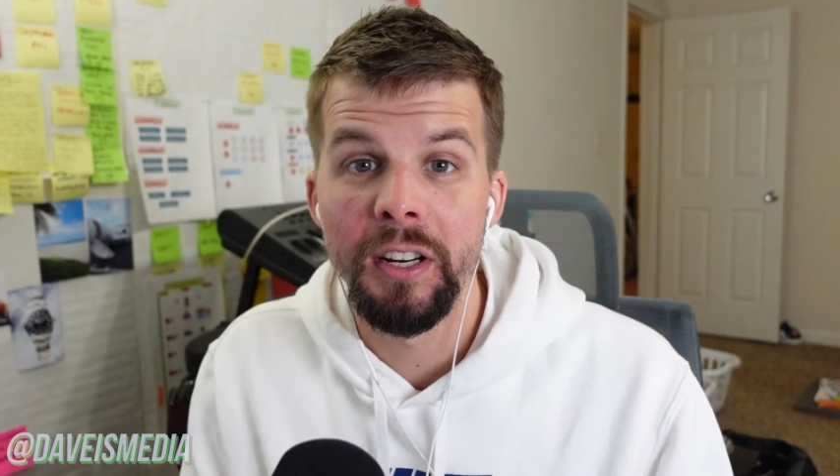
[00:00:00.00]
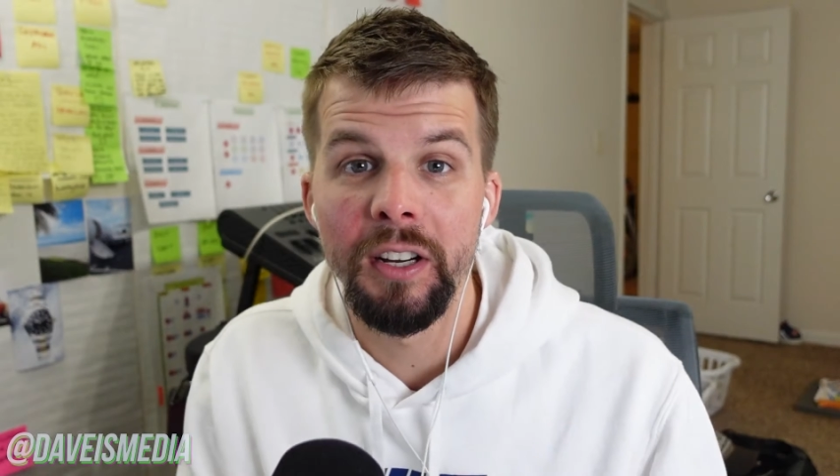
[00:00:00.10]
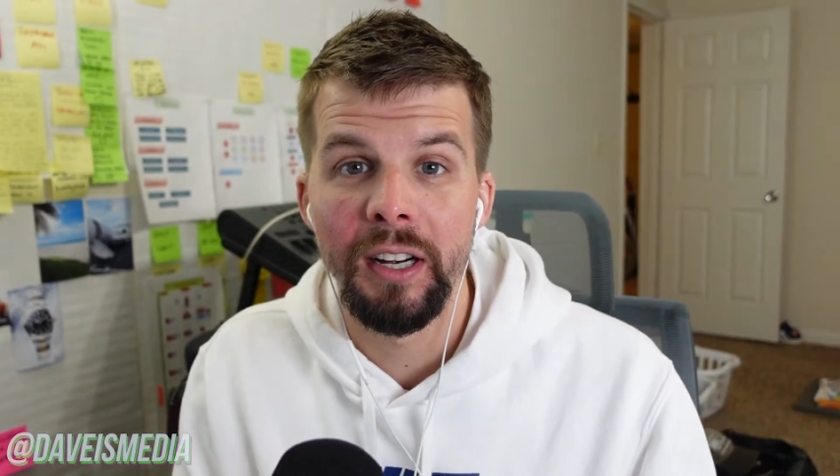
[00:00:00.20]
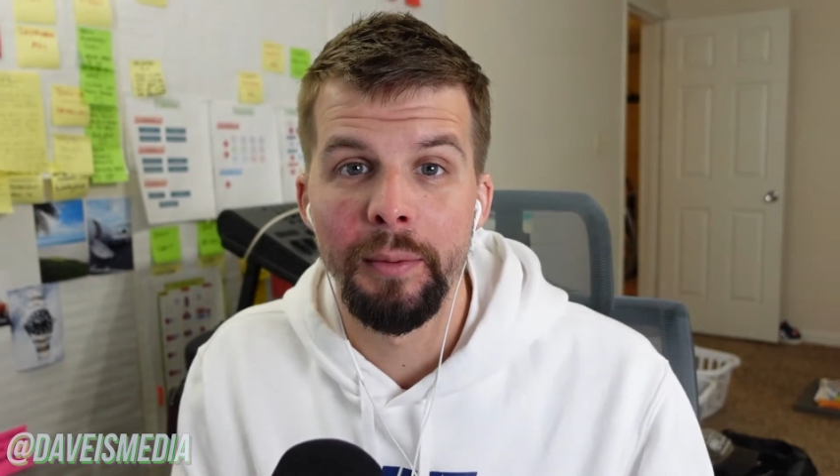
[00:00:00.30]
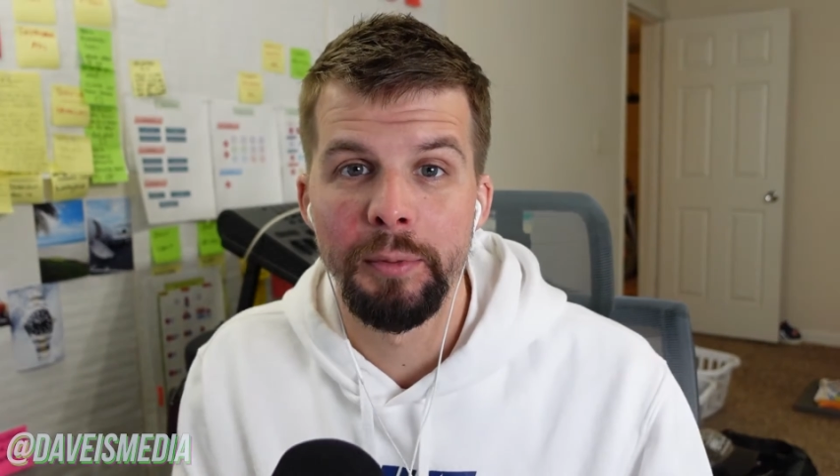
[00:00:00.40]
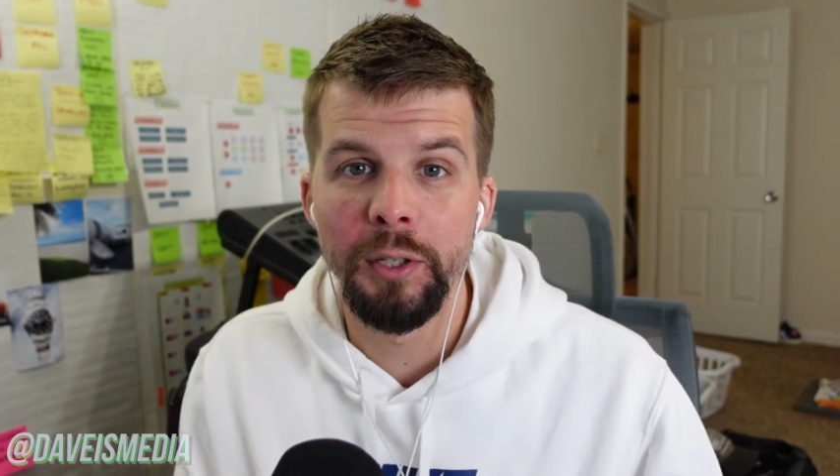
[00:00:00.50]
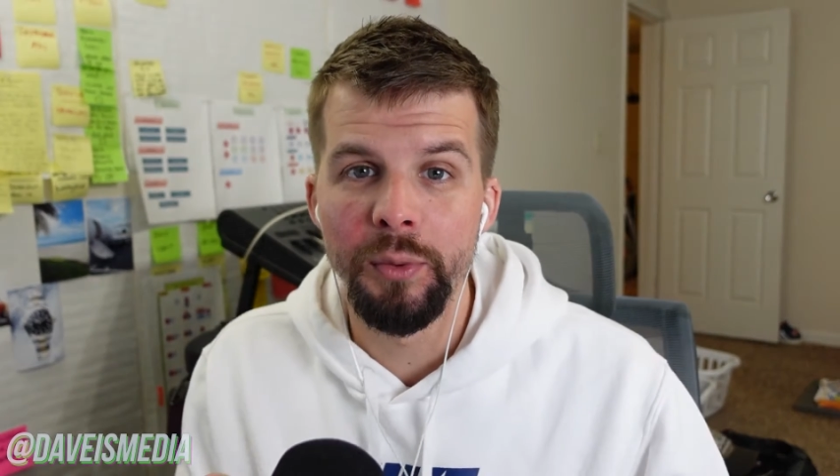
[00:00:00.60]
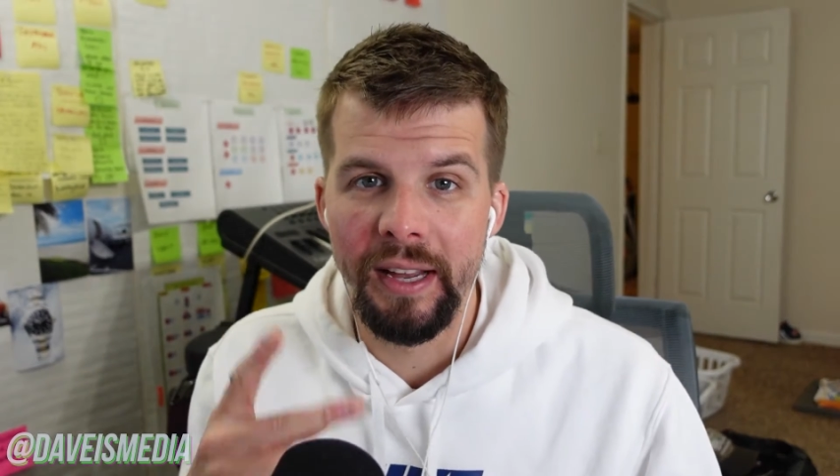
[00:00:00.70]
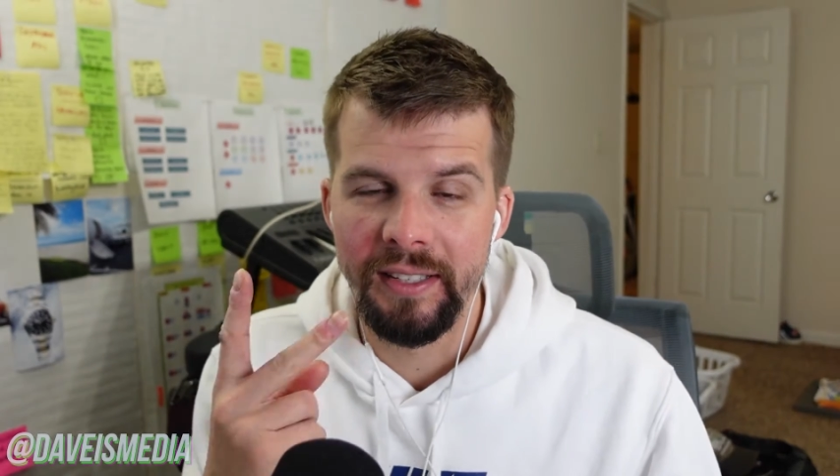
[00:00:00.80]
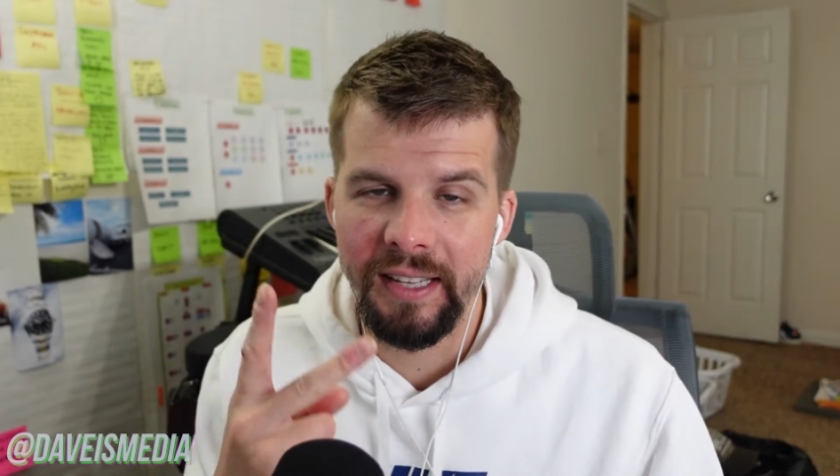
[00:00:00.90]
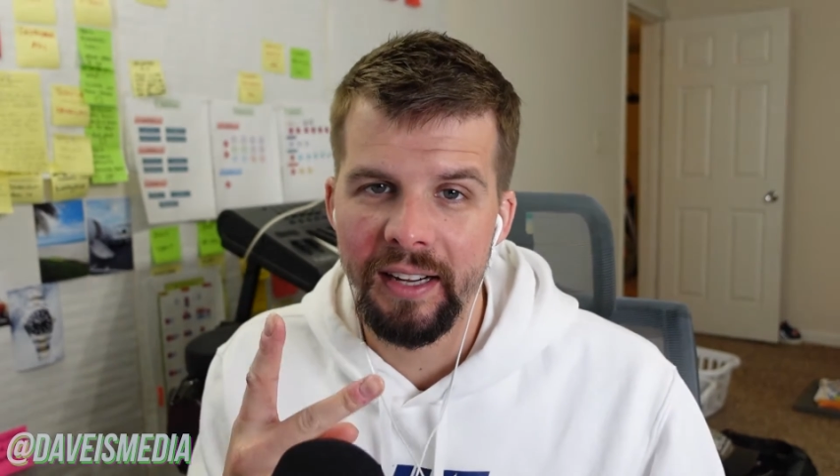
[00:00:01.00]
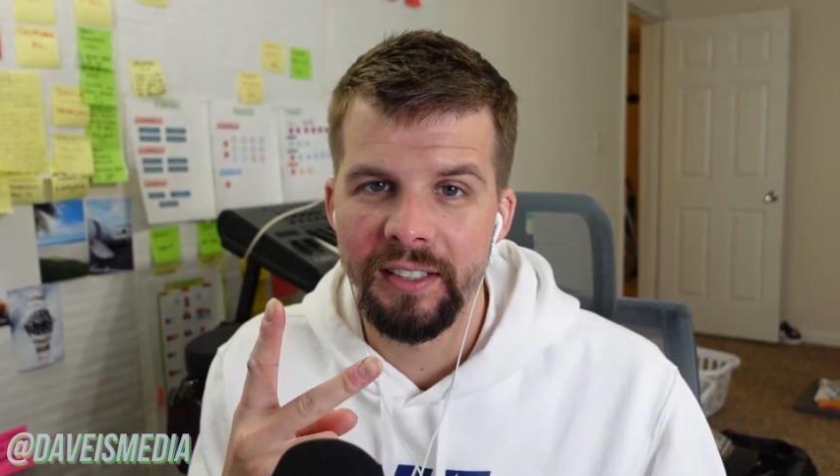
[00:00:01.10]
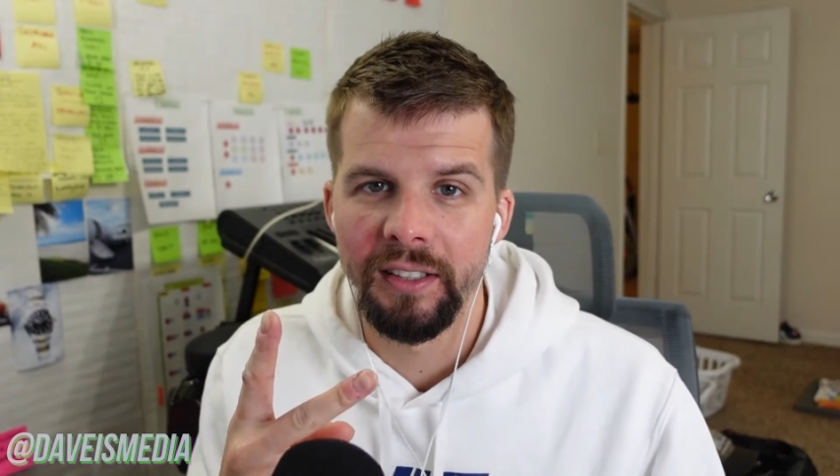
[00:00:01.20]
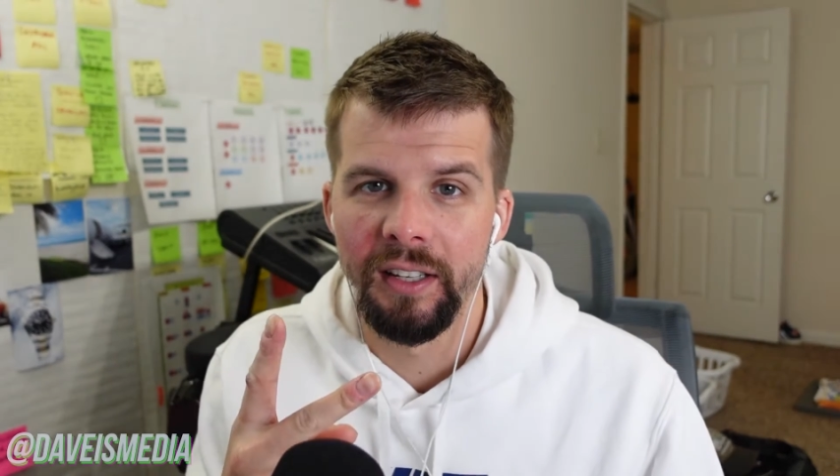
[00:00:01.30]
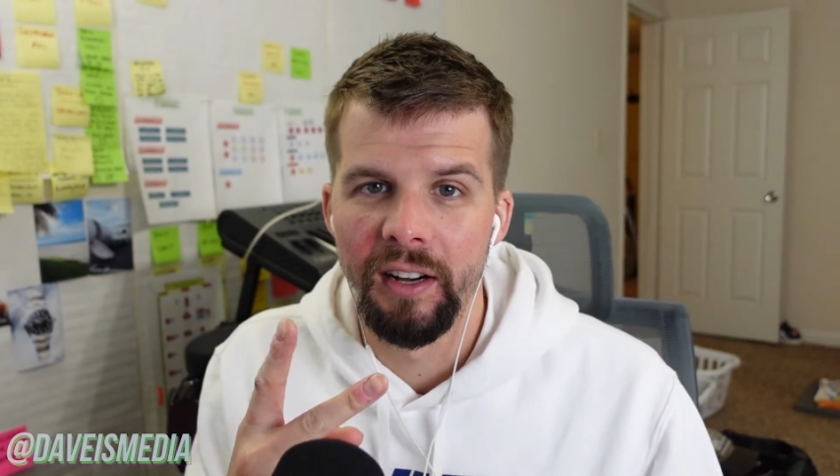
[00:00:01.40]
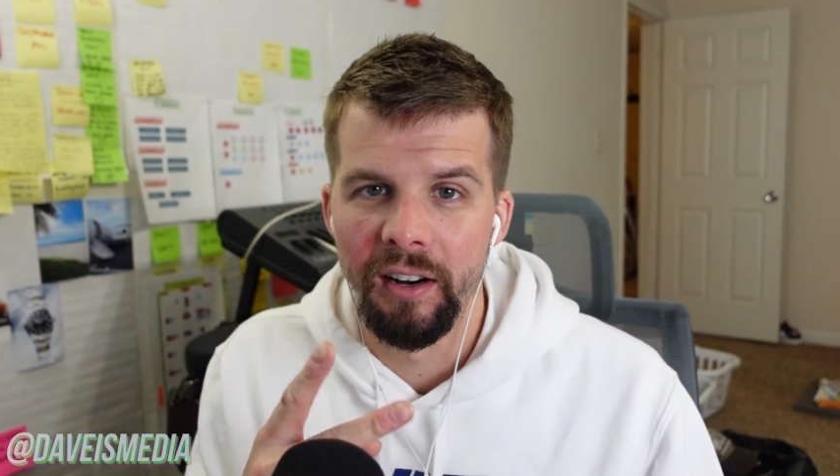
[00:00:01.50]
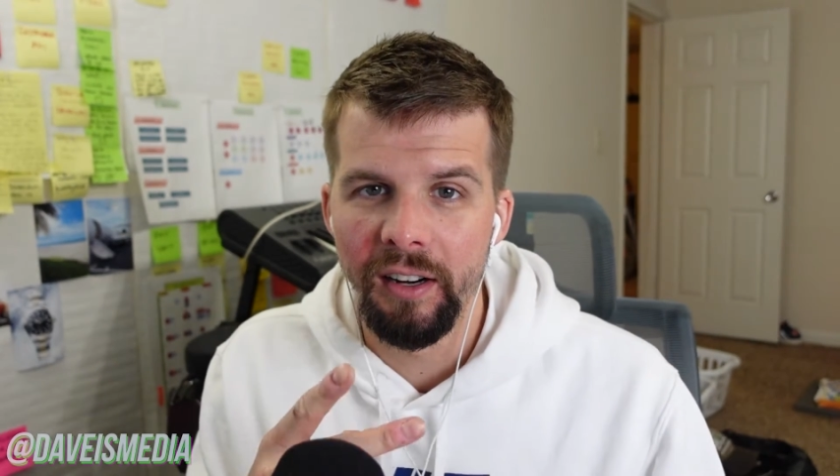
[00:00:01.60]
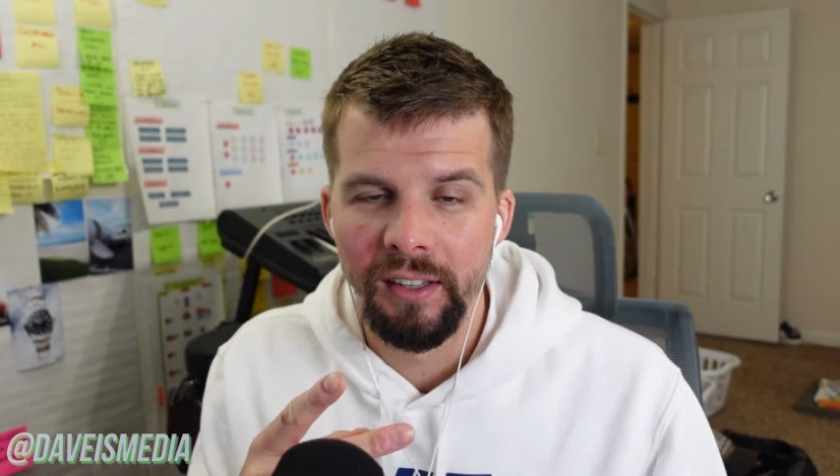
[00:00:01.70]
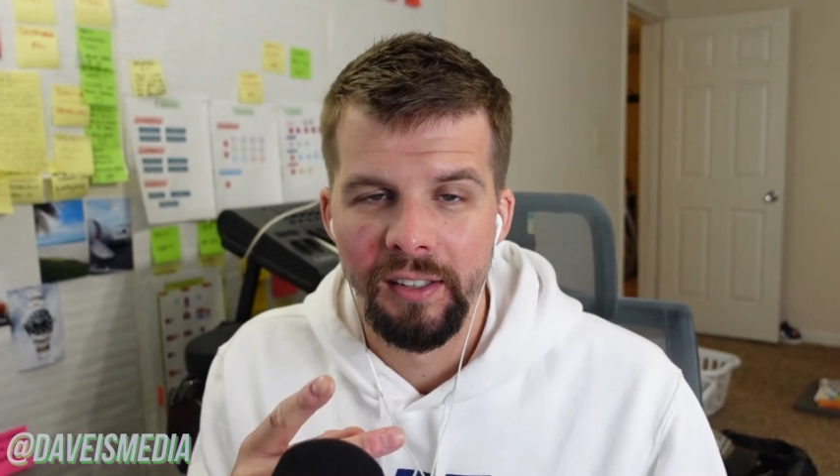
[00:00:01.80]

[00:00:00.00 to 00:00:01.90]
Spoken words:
hook it up 2 ways, XLR,